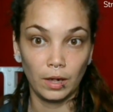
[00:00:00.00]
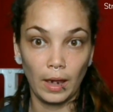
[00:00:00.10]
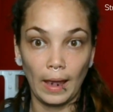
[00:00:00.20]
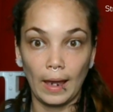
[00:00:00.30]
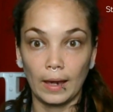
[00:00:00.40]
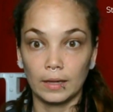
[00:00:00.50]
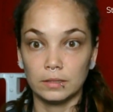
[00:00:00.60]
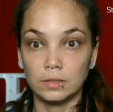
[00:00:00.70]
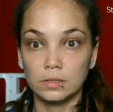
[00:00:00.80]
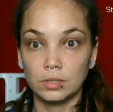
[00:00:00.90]

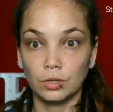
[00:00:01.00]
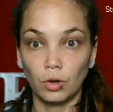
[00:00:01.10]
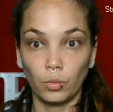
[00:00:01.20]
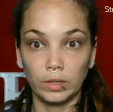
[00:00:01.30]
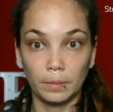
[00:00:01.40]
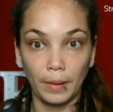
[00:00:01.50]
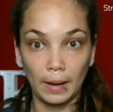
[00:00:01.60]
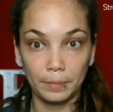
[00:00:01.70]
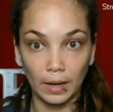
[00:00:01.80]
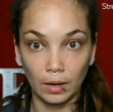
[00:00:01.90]
And when the
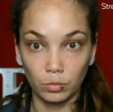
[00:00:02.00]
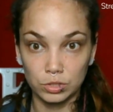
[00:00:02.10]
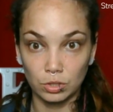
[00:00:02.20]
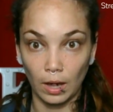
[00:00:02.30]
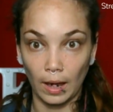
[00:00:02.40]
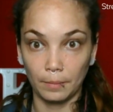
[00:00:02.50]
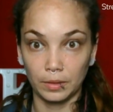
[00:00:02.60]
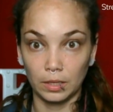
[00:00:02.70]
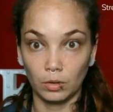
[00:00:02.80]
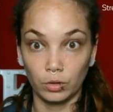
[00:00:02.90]
pipeline was
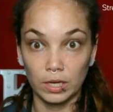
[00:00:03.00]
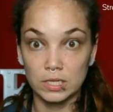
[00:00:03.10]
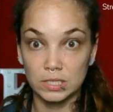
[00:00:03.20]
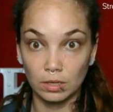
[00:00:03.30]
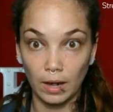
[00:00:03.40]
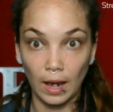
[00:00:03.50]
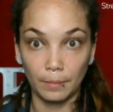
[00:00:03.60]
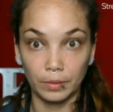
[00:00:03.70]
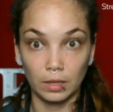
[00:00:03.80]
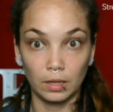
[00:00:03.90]
happening or is still
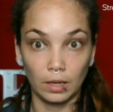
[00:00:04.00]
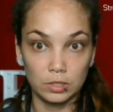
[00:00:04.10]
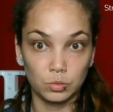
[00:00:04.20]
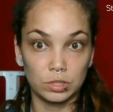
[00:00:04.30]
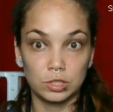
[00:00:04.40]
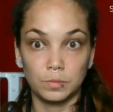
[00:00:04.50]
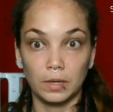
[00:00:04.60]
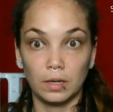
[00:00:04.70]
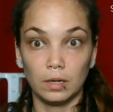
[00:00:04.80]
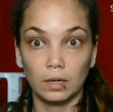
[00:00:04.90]
happening as we
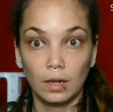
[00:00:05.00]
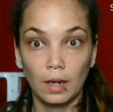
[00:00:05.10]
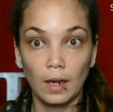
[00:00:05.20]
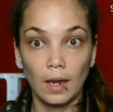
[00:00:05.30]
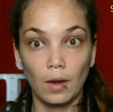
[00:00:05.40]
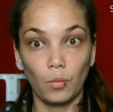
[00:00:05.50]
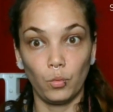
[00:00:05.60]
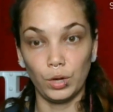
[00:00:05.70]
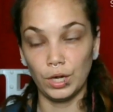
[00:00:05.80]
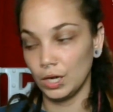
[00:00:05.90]
speak,
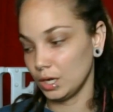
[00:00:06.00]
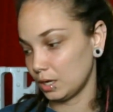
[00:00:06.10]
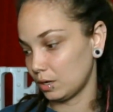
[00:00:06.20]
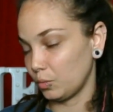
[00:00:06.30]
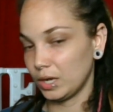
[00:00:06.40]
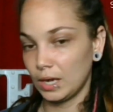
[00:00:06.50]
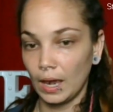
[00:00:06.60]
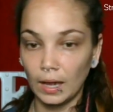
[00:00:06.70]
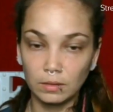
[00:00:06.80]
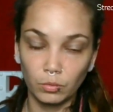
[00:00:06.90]
we
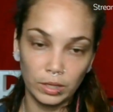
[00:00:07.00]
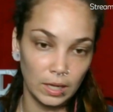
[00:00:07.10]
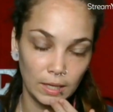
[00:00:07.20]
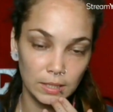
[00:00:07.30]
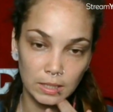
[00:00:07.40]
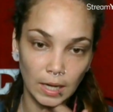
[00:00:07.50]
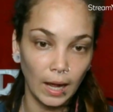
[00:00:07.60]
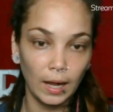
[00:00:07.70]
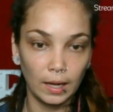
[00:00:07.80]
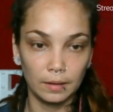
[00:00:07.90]
can't
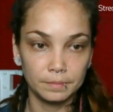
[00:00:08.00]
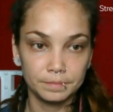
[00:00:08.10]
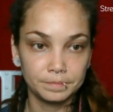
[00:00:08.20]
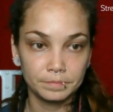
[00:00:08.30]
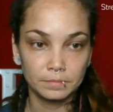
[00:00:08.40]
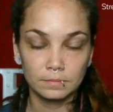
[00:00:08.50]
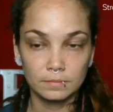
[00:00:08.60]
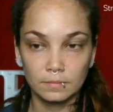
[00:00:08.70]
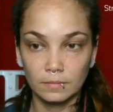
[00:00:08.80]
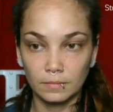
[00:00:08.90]
deny
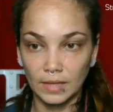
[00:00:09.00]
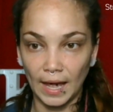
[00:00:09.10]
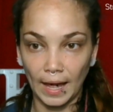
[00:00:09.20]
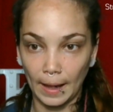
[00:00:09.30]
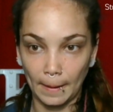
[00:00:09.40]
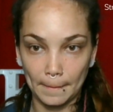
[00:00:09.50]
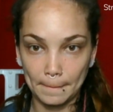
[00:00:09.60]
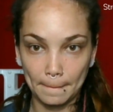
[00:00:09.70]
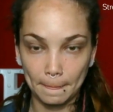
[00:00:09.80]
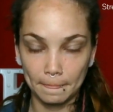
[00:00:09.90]
that
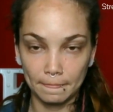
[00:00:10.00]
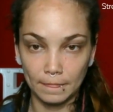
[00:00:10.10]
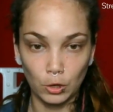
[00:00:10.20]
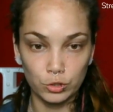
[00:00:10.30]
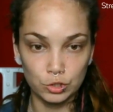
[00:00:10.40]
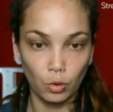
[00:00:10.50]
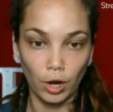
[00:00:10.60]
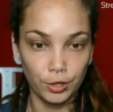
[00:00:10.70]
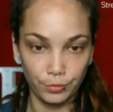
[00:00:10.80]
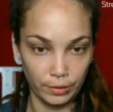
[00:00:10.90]
there's no
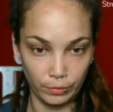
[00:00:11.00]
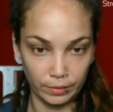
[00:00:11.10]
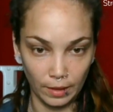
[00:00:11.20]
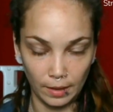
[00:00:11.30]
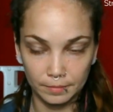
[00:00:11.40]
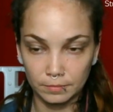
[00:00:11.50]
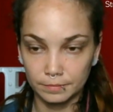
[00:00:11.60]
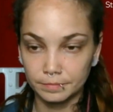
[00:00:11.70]
arguing with that.